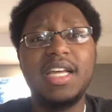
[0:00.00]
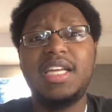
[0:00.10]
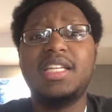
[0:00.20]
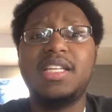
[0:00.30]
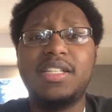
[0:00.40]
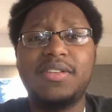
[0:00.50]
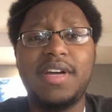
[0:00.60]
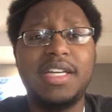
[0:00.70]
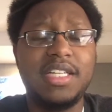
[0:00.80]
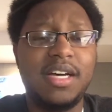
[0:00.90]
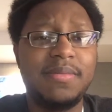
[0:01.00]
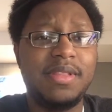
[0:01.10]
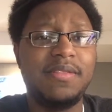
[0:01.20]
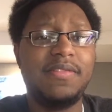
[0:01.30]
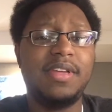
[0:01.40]
He does a great job
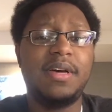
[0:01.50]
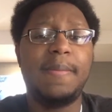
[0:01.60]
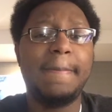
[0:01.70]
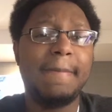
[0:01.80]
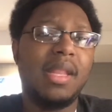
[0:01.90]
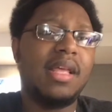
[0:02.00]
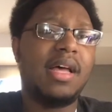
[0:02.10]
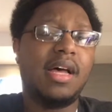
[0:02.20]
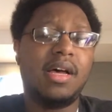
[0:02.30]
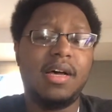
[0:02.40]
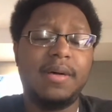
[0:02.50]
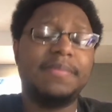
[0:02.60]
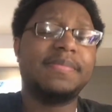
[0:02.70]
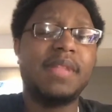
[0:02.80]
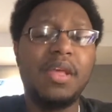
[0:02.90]
in the film.
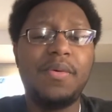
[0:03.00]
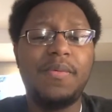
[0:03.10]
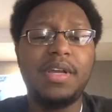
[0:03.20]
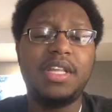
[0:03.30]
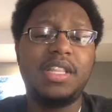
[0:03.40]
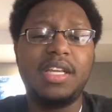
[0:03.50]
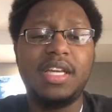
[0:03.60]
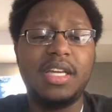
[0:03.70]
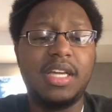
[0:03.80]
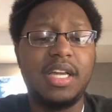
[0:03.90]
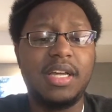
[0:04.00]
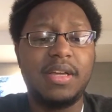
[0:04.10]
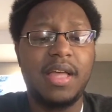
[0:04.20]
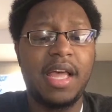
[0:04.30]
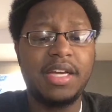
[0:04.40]
One of the
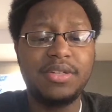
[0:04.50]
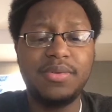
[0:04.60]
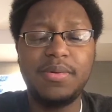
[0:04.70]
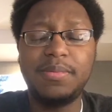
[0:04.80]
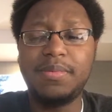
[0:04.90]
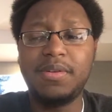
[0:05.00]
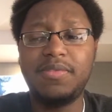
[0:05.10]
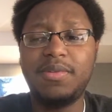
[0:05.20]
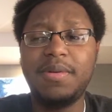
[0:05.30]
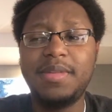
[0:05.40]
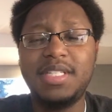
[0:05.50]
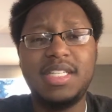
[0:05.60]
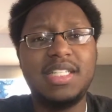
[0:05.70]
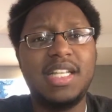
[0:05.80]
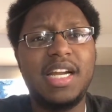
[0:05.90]
actual
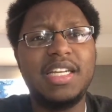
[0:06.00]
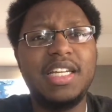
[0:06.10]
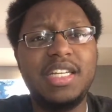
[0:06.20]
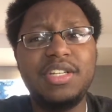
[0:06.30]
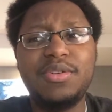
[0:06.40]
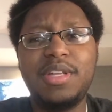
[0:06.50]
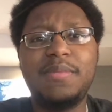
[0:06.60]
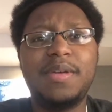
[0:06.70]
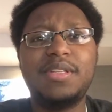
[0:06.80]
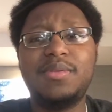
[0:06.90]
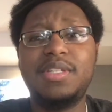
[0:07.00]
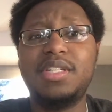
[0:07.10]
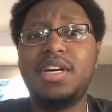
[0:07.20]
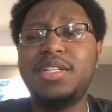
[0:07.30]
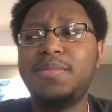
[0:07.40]
performances that I didn't enjoy the most was
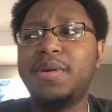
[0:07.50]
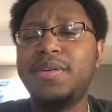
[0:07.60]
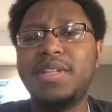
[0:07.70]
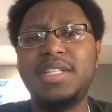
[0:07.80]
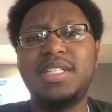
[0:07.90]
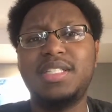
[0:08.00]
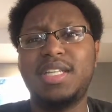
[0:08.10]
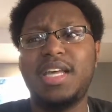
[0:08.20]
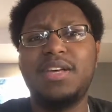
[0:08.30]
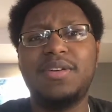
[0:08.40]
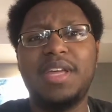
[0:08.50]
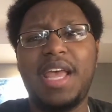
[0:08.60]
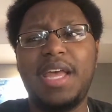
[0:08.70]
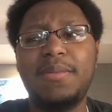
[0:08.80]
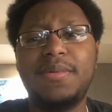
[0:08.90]
Josh Brolin's take on
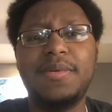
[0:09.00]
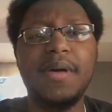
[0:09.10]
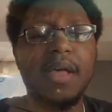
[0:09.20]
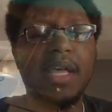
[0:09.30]
Cable.